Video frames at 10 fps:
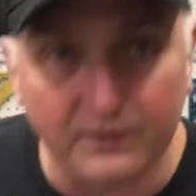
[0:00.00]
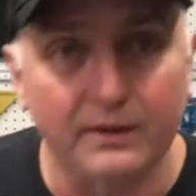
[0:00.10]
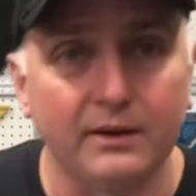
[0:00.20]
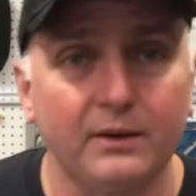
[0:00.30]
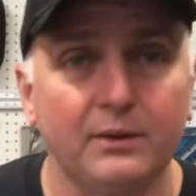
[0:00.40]

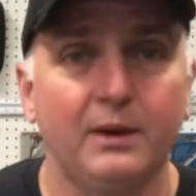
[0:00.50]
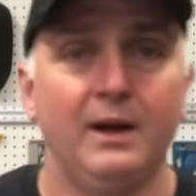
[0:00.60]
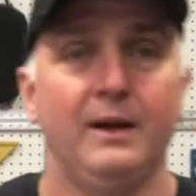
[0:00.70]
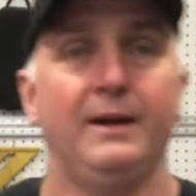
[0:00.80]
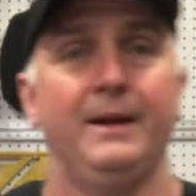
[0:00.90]
video,
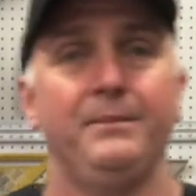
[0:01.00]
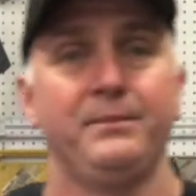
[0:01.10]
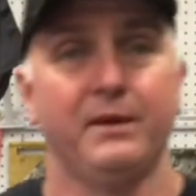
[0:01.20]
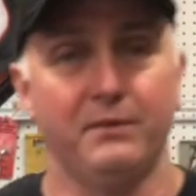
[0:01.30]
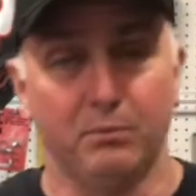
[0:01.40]

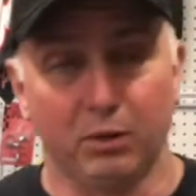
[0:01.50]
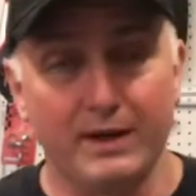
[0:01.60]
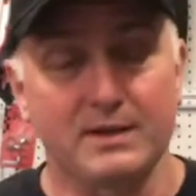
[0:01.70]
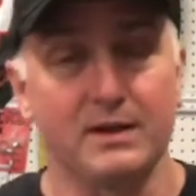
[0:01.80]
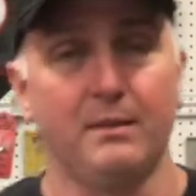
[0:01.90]
if you
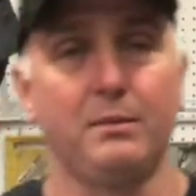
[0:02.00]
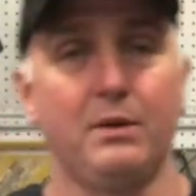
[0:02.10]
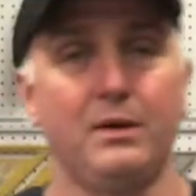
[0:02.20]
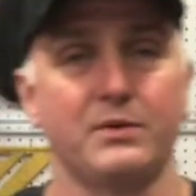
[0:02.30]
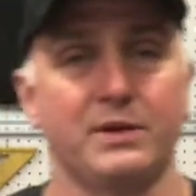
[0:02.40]
break something that
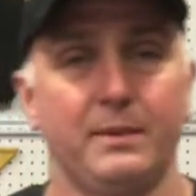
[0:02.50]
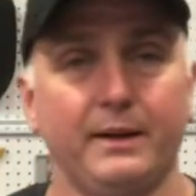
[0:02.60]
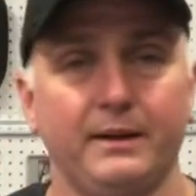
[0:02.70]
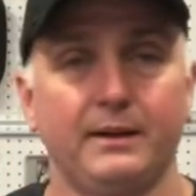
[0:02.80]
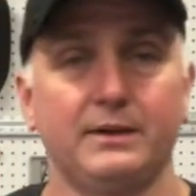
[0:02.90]
belongs to
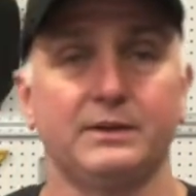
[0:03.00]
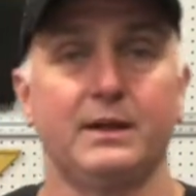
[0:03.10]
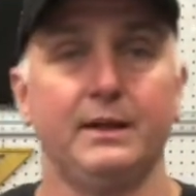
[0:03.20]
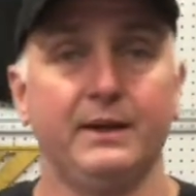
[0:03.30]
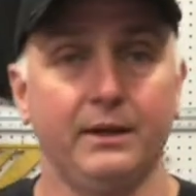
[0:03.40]
somebody else,
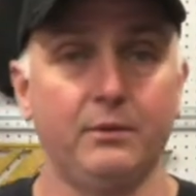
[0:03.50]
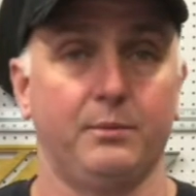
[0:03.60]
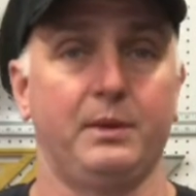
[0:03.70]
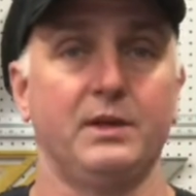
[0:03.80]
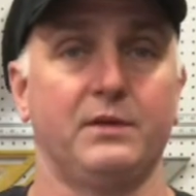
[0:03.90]
get it
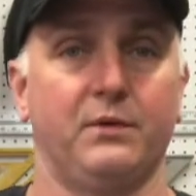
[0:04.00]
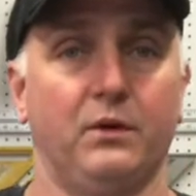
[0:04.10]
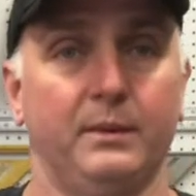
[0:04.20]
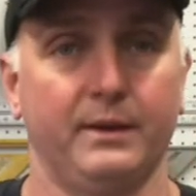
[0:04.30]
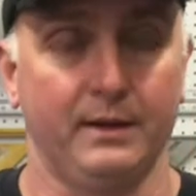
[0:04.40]
replaced for
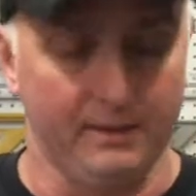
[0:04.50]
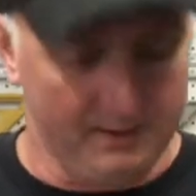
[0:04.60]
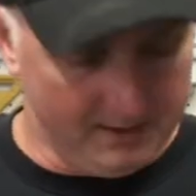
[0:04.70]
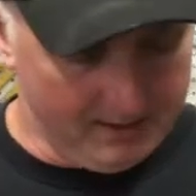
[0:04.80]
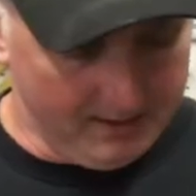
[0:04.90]
them, okay?
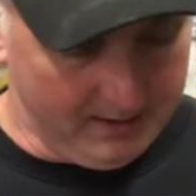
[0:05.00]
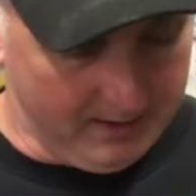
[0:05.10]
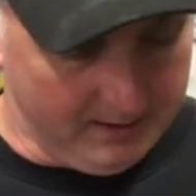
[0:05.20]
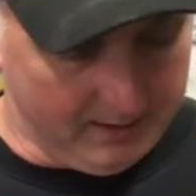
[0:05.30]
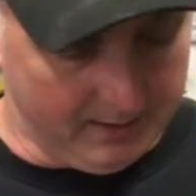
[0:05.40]

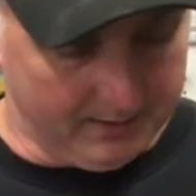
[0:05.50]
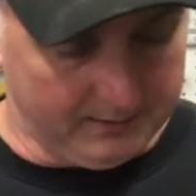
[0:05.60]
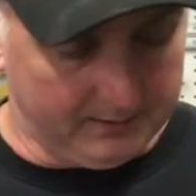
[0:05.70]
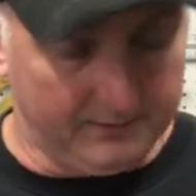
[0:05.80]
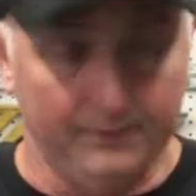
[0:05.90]

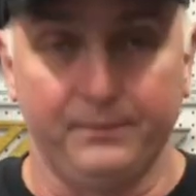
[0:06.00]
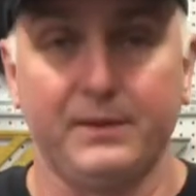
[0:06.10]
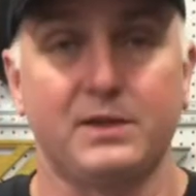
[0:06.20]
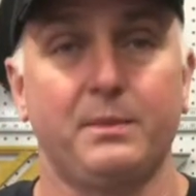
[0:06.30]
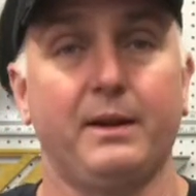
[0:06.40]
And
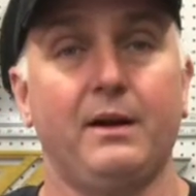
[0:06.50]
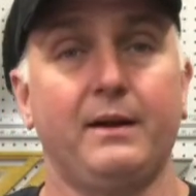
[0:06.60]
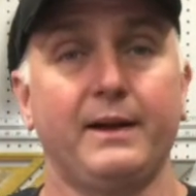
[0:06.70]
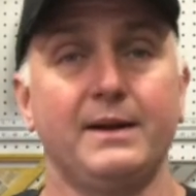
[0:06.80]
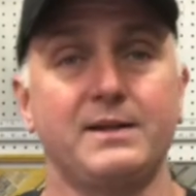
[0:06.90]
that's about
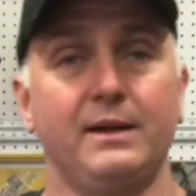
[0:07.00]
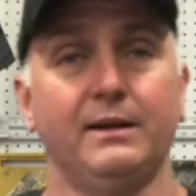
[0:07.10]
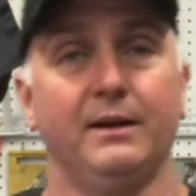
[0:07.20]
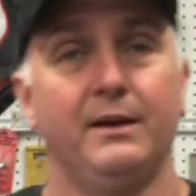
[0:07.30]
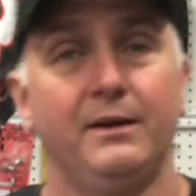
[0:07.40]
all I gotta
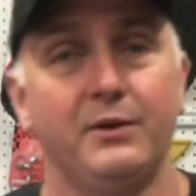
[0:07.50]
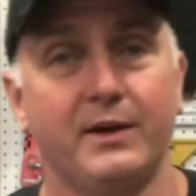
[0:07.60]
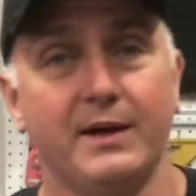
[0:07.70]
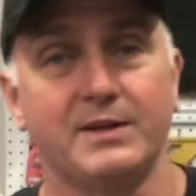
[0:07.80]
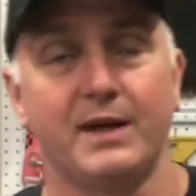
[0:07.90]
say. You
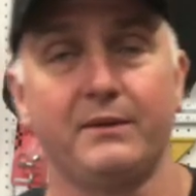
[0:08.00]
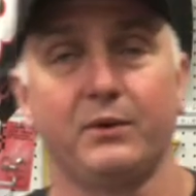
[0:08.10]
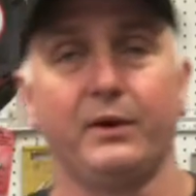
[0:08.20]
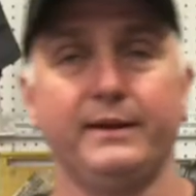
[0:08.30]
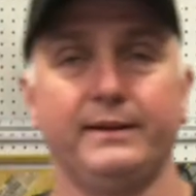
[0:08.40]
guys have a
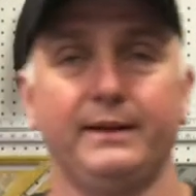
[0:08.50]
great